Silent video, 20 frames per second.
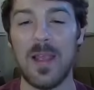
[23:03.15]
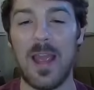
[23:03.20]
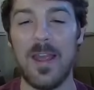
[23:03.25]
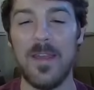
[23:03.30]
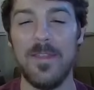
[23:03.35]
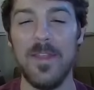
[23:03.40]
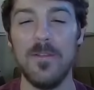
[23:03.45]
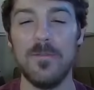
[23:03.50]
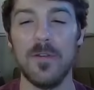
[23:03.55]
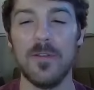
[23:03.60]

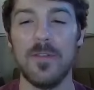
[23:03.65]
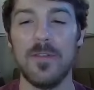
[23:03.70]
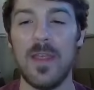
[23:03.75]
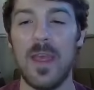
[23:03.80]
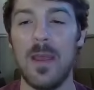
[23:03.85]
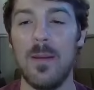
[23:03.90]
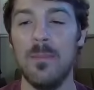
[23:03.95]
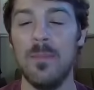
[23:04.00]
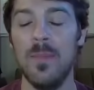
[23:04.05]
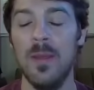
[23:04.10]
I think for
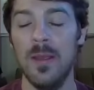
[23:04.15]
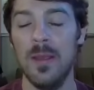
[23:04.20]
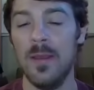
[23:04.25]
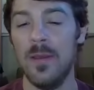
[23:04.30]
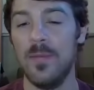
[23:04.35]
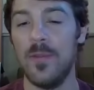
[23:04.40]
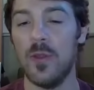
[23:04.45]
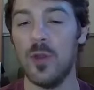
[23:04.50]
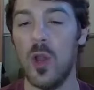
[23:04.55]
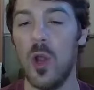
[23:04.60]
them,
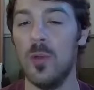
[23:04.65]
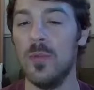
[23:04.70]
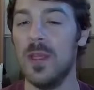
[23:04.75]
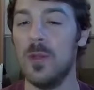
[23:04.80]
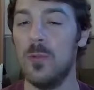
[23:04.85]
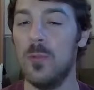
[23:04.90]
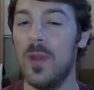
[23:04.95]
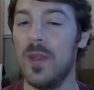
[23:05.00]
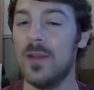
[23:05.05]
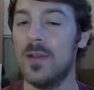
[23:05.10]
their
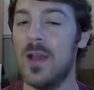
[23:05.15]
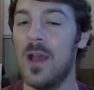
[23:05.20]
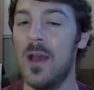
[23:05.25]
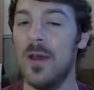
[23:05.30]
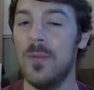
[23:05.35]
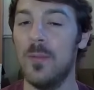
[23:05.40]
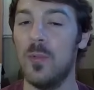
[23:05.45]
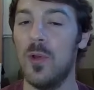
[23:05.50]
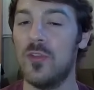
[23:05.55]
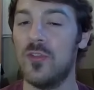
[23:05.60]
only win
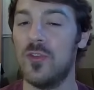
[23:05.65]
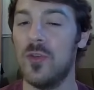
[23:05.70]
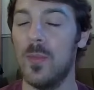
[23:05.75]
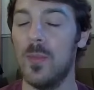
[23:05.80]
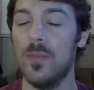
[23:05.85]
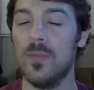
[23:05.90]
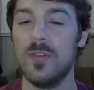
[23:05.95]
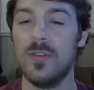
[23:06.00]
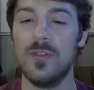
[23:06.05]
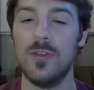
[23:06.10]
con was to
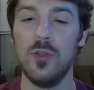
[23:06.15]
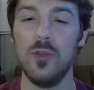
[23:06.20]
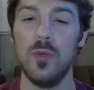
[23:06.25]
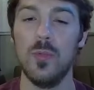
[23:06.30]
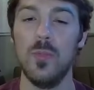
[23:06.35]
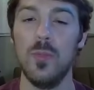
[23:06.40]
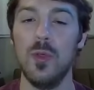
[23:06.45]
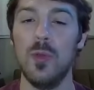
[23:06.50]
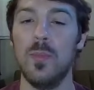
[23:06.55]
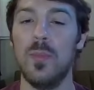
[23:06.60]

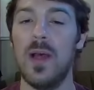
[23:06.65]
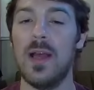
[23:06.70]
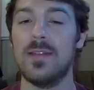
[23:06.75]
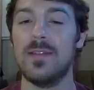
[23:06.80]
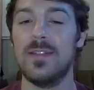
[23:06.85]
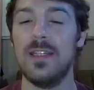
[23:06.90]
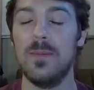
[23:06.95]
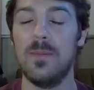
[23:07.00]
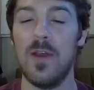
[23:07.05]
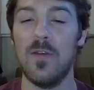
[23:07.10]

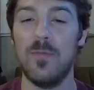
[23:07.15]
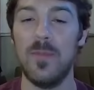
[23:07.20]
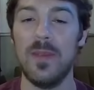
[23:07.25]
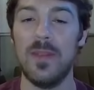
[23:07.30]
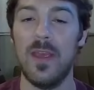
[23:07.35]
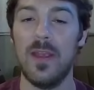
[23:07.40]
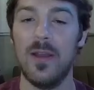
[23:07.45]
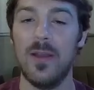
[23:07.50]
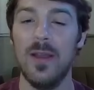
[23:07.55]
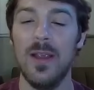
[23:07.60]
Moonblast debuff me
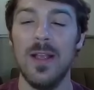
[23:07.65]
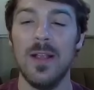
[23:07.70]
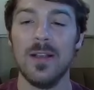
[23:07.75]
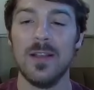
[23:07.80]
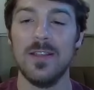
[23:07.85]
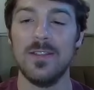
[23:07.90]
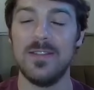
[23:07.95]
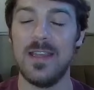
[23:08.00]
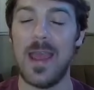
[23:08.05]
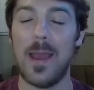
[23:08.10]
there,
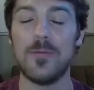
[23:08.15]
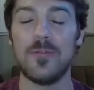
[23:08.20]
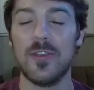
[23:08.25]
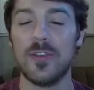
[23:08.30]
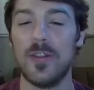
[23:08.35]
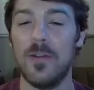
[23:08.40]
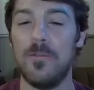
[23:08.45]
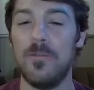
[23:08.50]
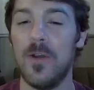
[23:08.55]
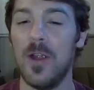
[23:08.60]
because yeah, I was
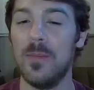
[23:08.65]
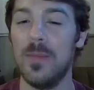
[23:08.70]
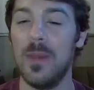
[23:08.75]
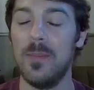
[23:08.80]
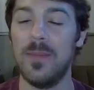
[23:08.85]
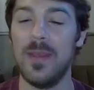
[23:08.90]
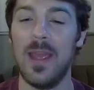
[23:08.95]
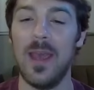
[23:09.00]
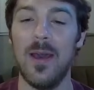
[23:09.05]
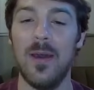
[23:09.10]
just going to farm
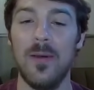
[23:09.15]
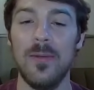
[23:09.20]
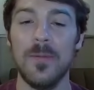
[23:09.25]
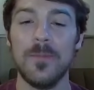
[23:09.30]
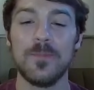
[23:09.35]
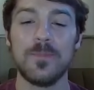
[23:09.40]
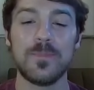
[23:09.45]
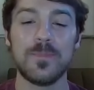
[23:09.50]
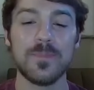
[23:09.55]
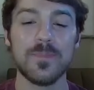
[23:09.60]
them down
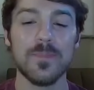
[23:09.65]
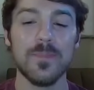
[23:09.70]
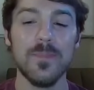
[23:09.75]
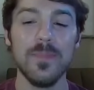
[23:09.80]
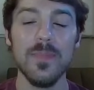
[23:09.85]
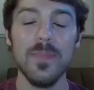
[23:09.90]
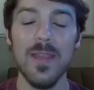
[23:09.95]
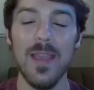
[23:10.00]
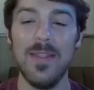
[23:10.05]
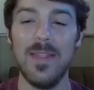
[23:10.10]

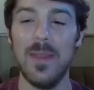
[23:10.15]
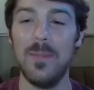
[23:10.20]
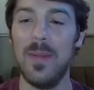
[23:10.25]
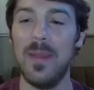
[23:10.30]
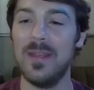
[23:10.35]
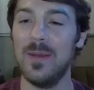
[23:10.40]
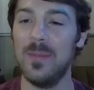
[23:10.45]
and then make a